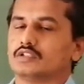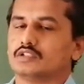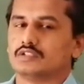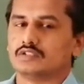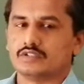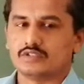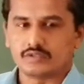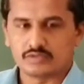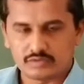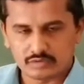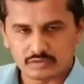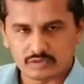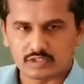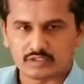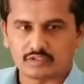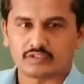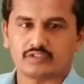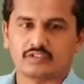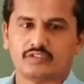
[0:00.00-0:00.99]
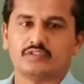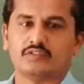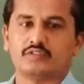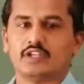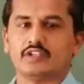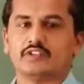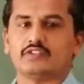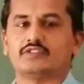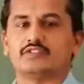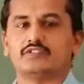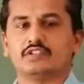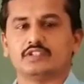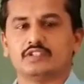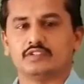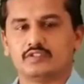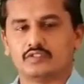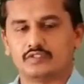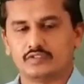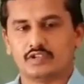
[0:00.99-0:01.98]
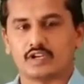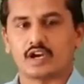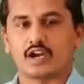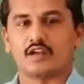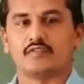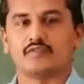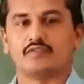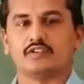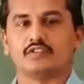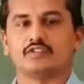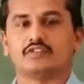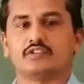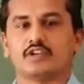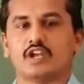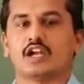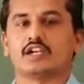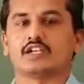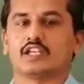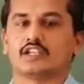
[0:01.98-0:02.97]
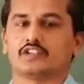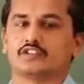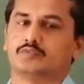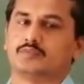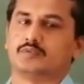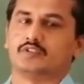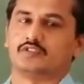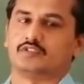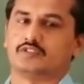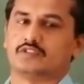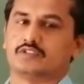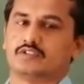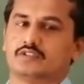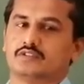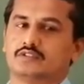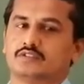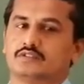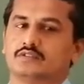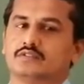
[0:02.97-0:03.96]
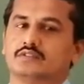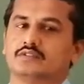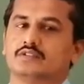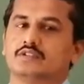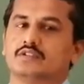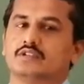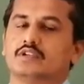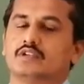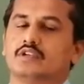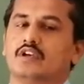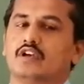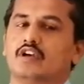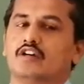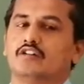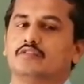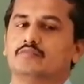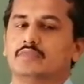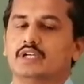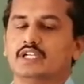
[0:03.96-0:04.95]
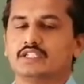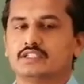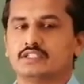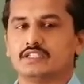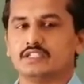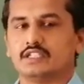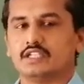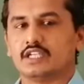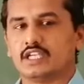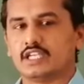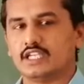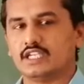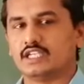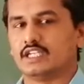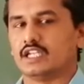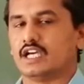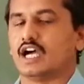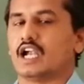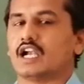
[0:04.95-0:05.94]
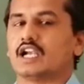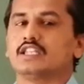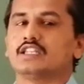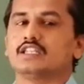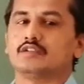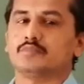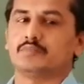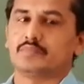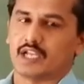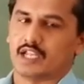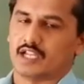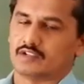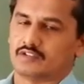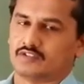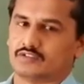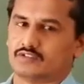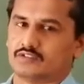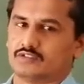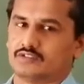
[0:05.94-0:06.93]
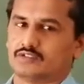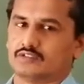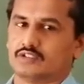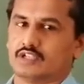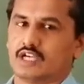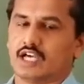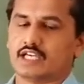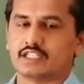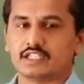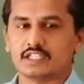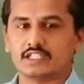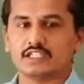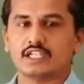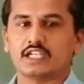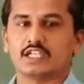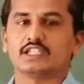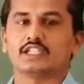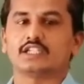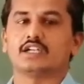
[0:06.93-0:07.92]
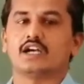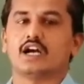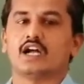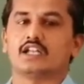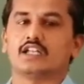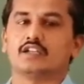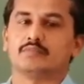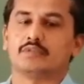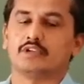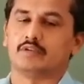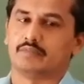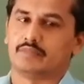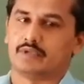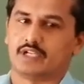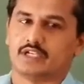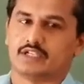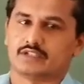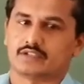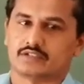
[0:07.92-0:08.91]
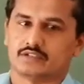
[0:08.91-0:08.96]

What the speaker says: Due to recessiveness, this dwarf is not expressed. But in another plants other than the garden pea plant,